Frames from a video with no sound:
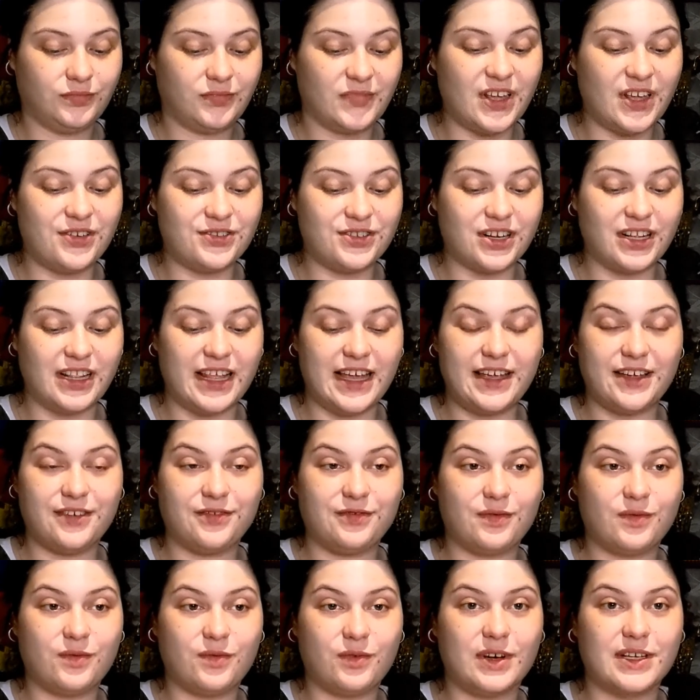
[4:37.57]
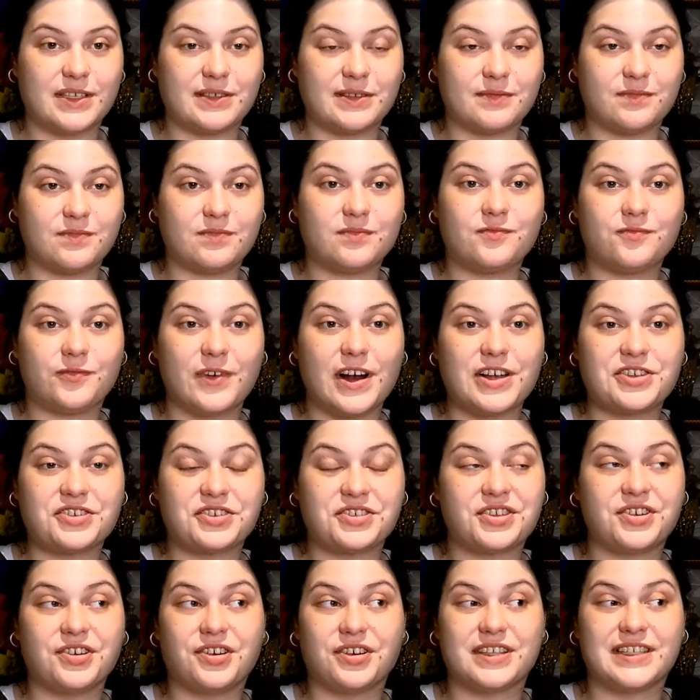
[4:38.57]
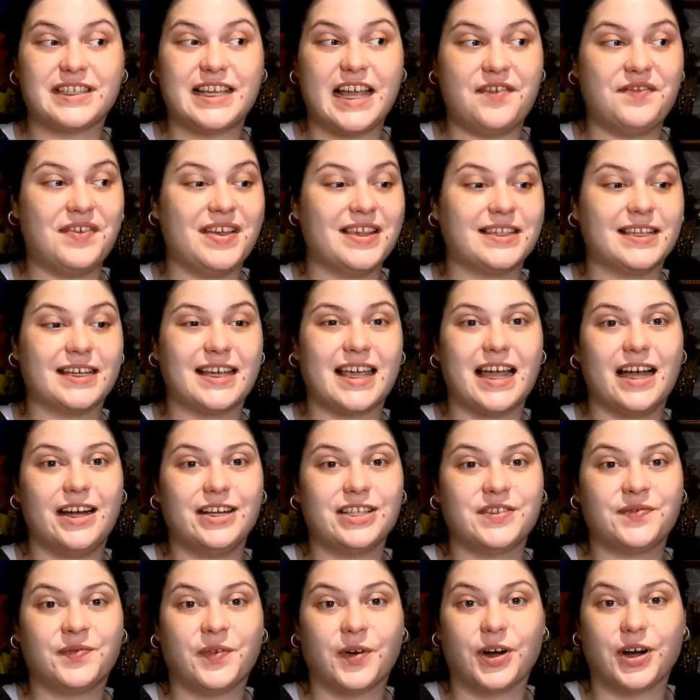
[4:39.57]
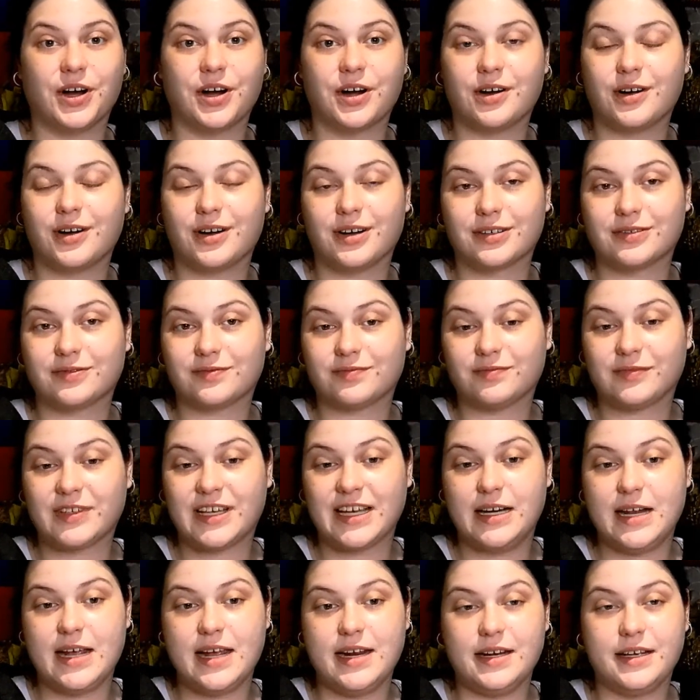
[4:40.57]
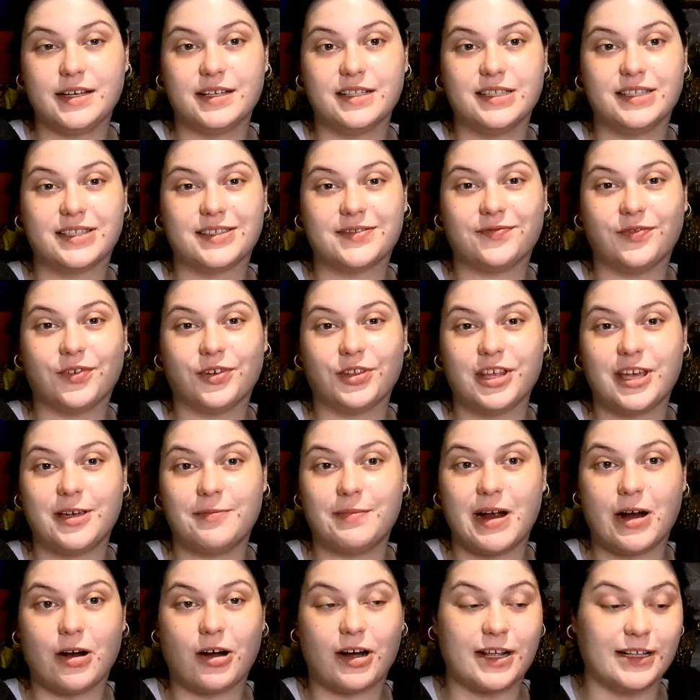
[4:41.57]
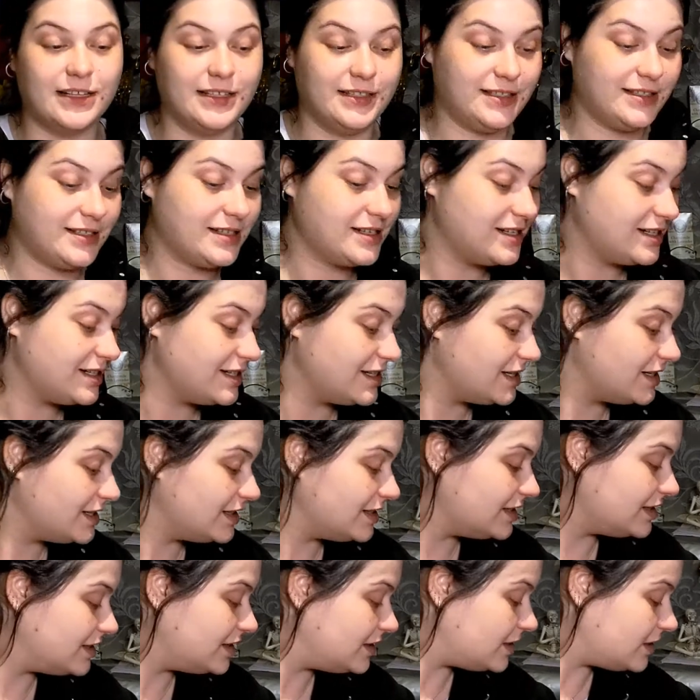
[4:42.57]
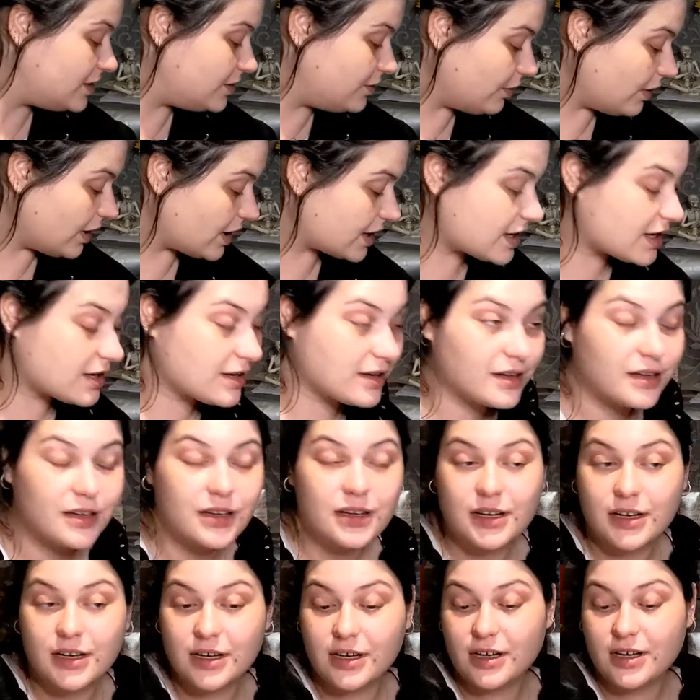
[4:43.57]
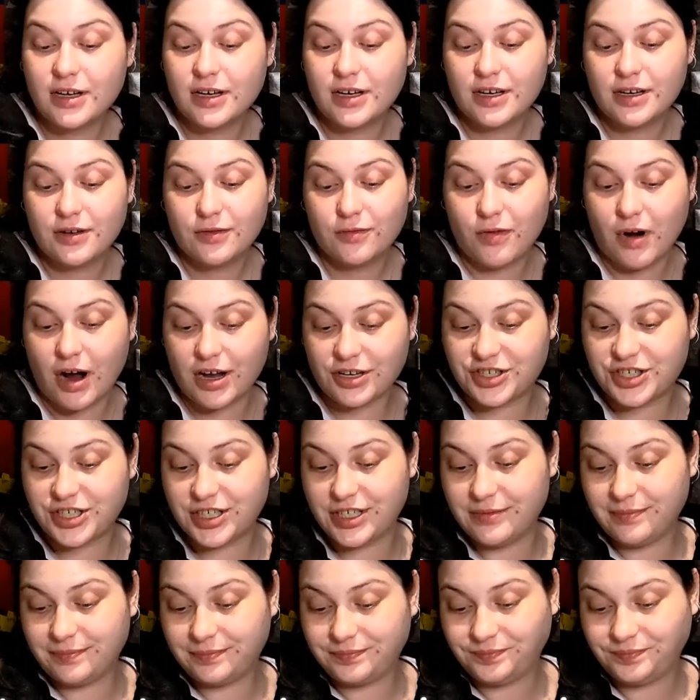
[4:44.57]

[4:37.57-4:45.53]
Those are like re registered savings accounts for Canadians, for the Americans who are watching.